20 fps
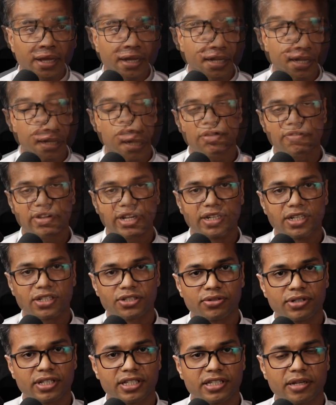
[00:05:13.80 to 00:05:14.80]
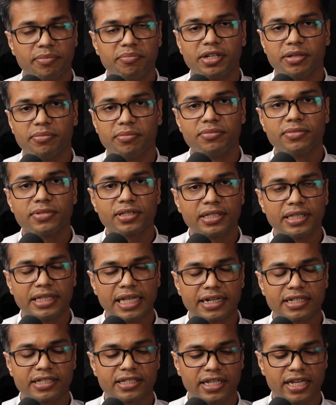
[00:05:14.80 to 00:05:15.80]
so having understood the symptoms,
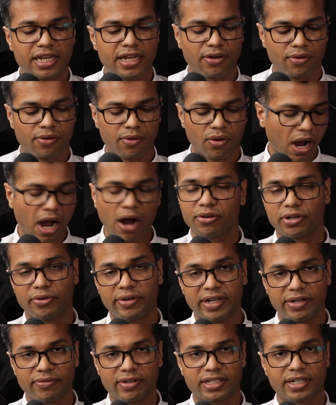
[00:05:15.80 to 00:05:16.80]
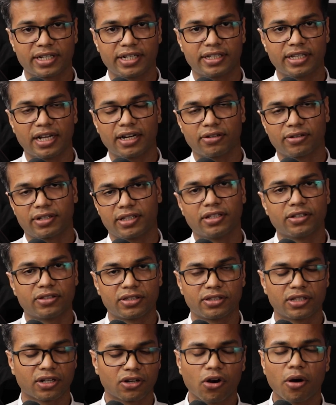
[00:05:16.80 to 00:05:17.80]
let's see how do we investigate that. Okay,
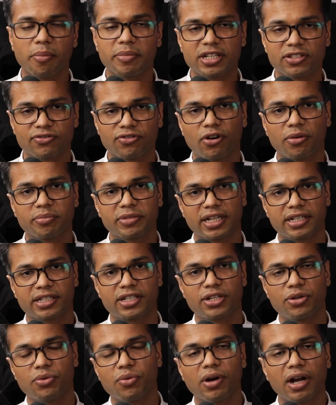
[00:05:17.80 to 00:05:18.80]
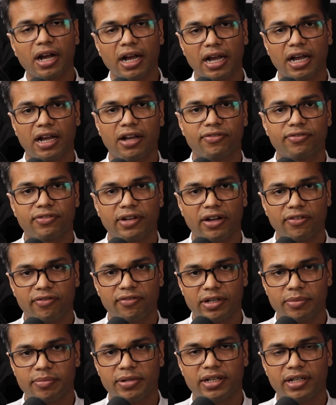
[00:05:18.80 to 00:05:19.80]
the commonest form that you have
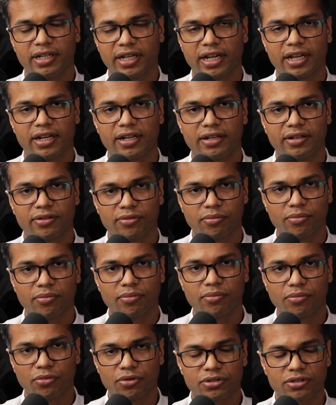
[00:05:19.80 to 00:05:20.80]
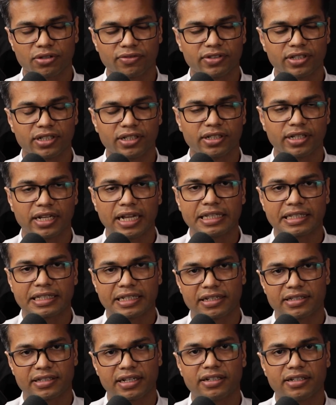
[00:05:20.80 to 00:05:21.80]
available in most of the
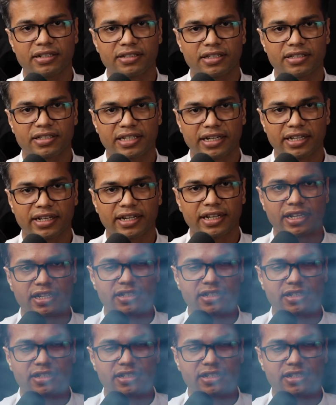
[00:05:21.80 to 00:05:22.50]
healthcare centers is getting an